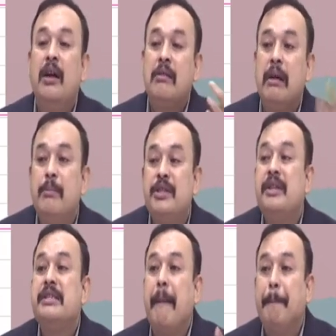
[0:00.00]
commissioner
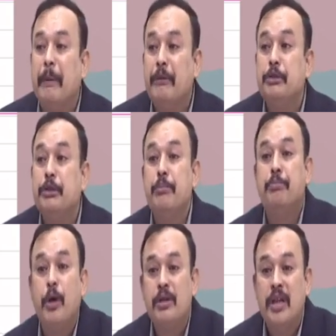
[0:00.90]
is empowered to
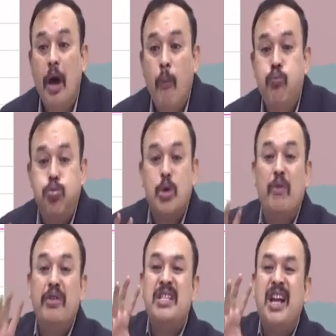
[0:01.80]
impose
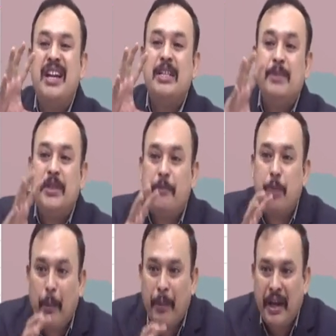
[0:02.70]
provisional attachment of
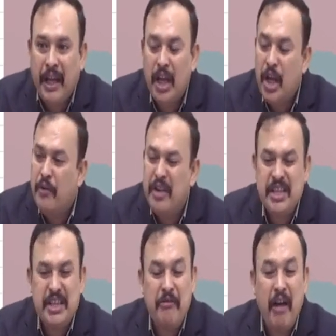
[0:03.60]
property, which is
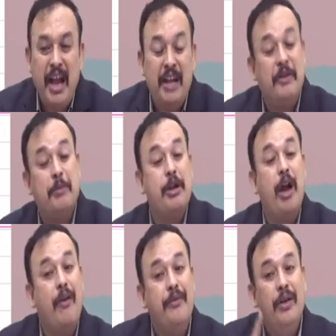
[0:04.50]
valid for a period
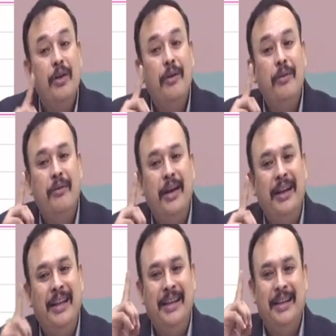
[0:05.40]
of 1
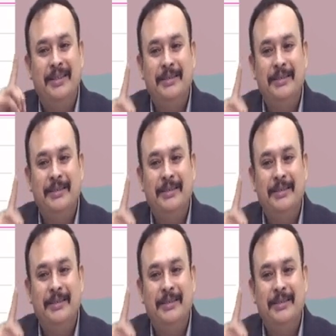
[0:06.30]
year,